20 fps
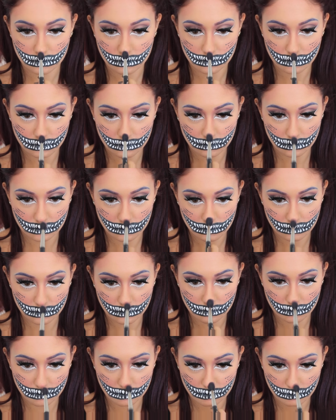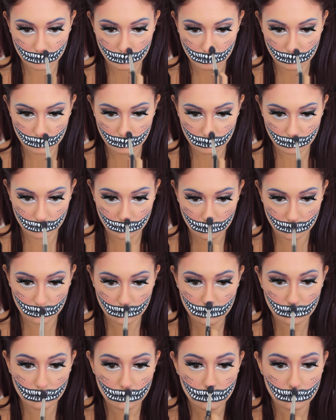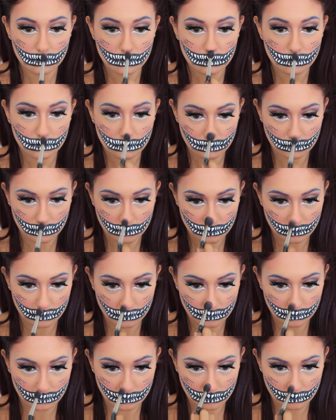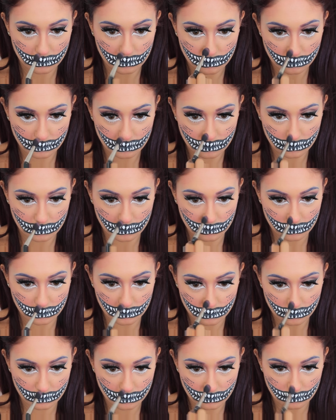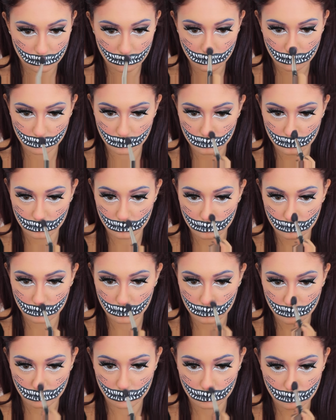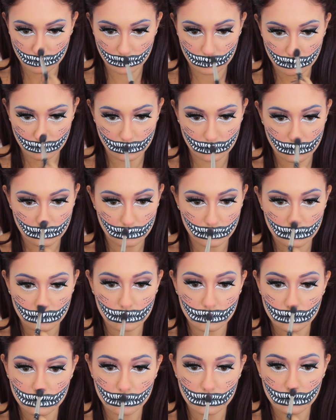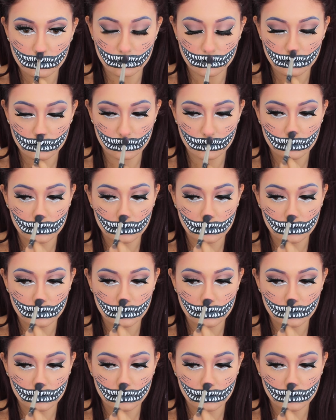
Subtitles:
jawline, and then moved on to the tip of the nose, which I used that Pink Swoon color again. Filled in the tip of the